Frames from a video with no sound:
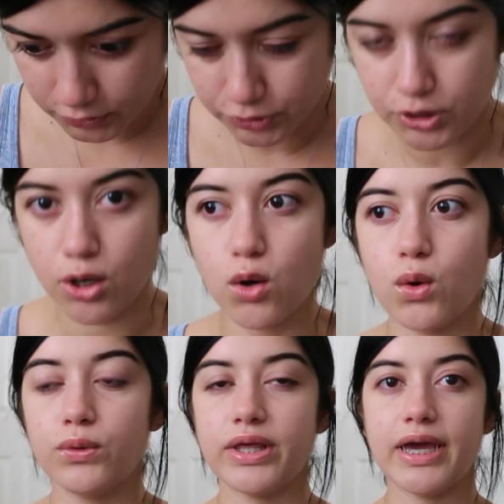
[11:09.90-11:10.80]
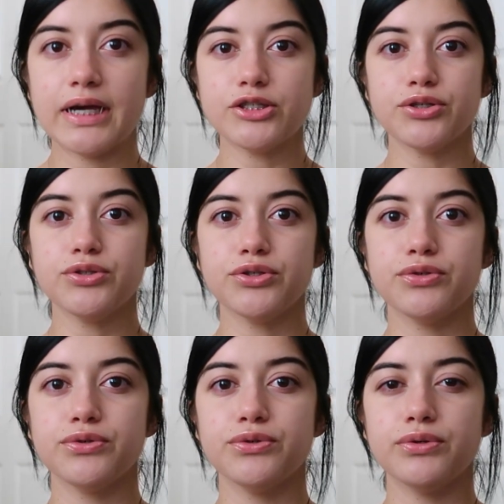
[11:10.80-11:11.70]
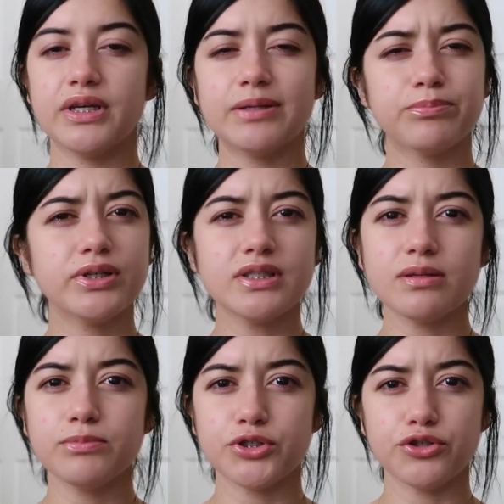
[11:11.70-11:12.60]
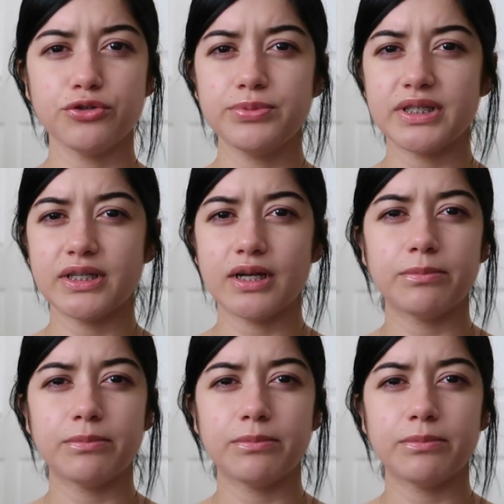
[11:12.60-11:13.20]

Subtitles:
So they had to put some tubes in.